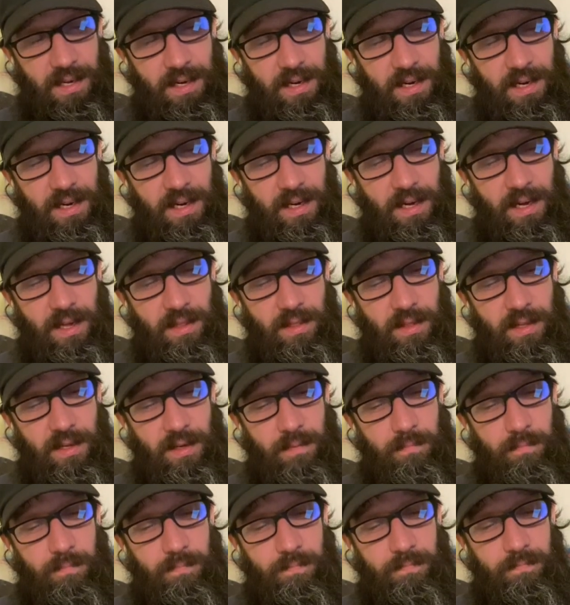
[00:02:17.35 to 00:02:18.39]
Click on
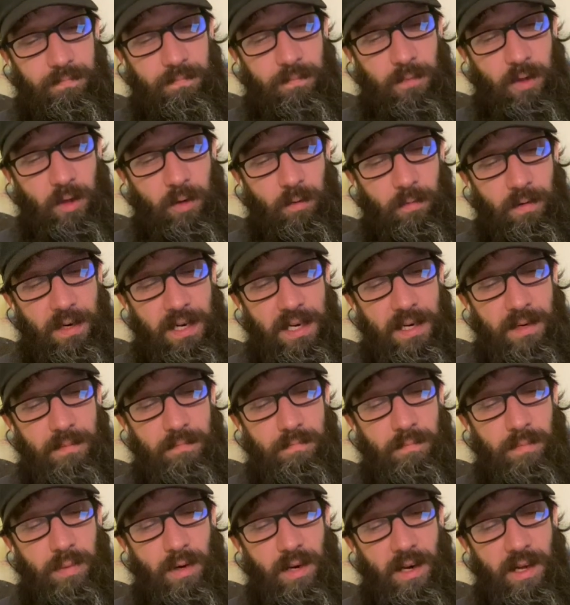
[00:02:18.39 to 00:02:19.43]
the
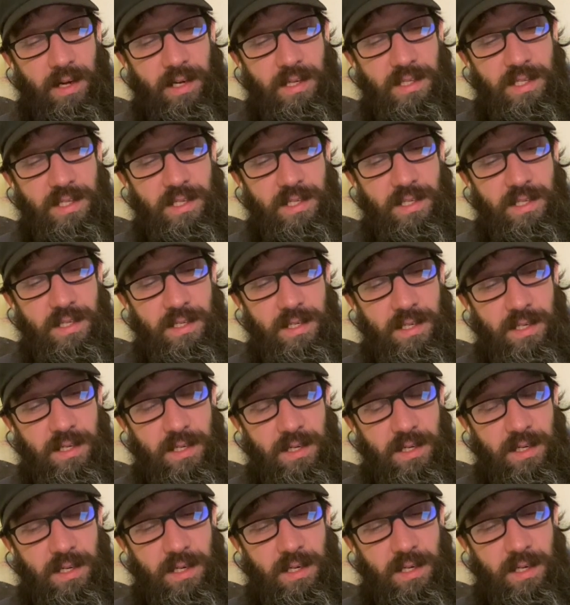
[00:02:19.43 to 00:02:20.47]
green plus,
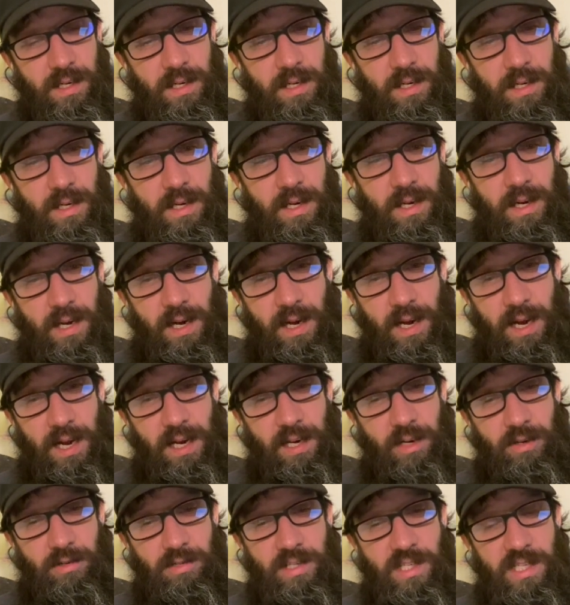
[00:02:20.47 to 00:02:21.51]

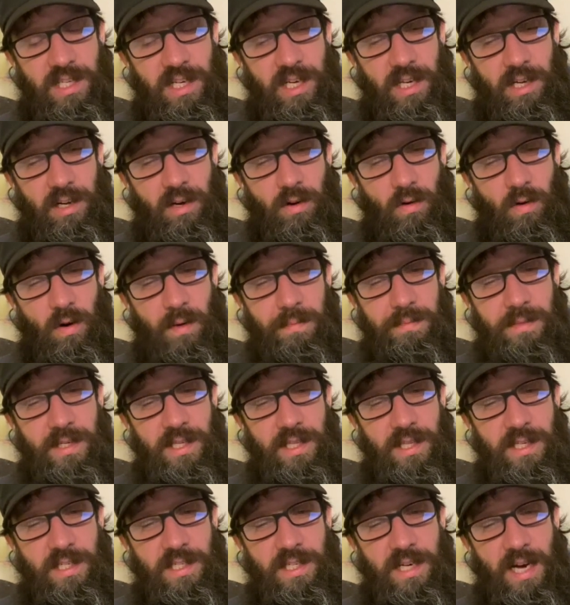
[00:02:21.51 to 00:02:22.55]
and you'll see it go up
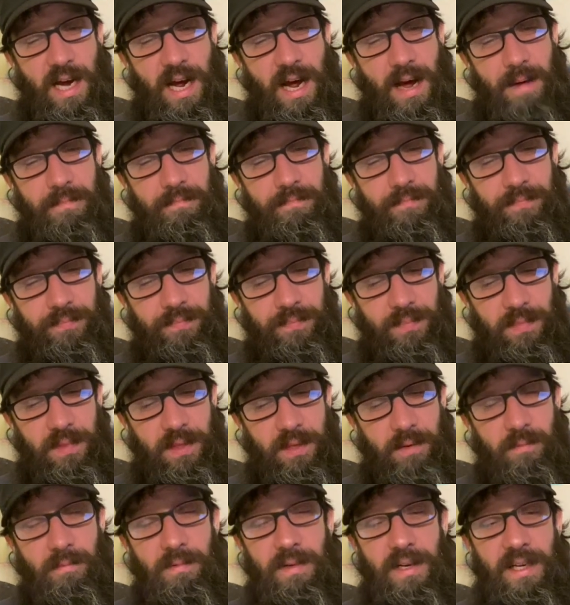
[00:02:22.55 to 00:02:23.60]
to the top.
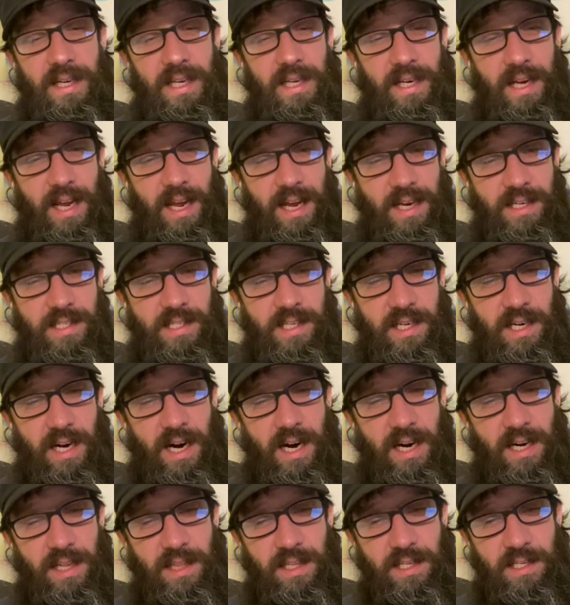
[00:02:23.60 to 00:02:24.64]
We can exit
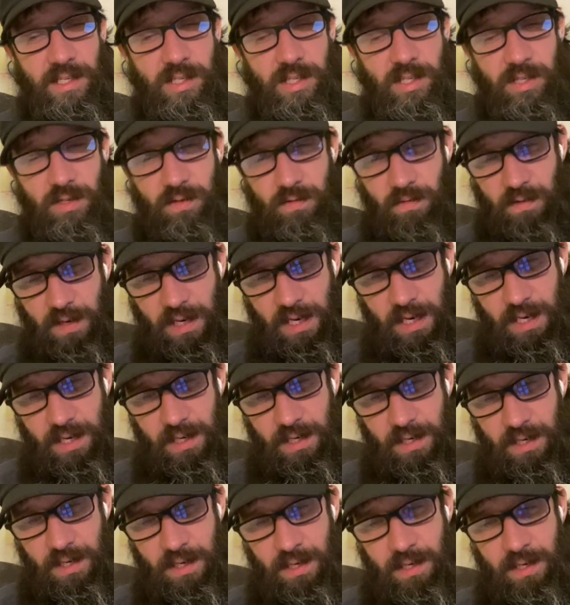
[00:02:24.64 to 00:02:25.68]
out of this
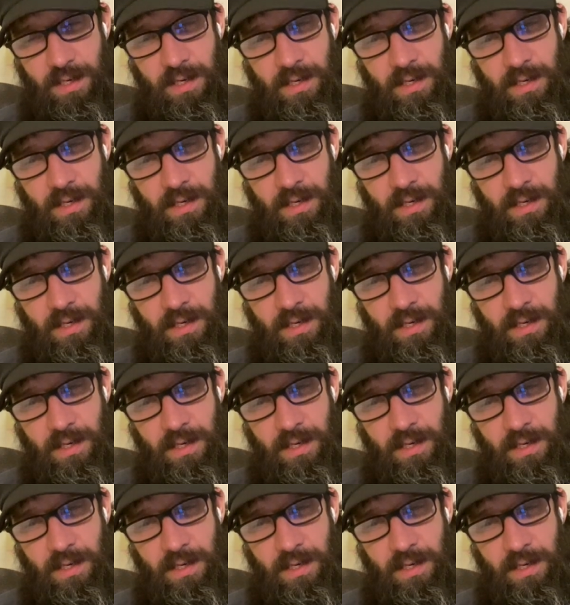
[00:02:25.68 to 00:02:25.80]
screen.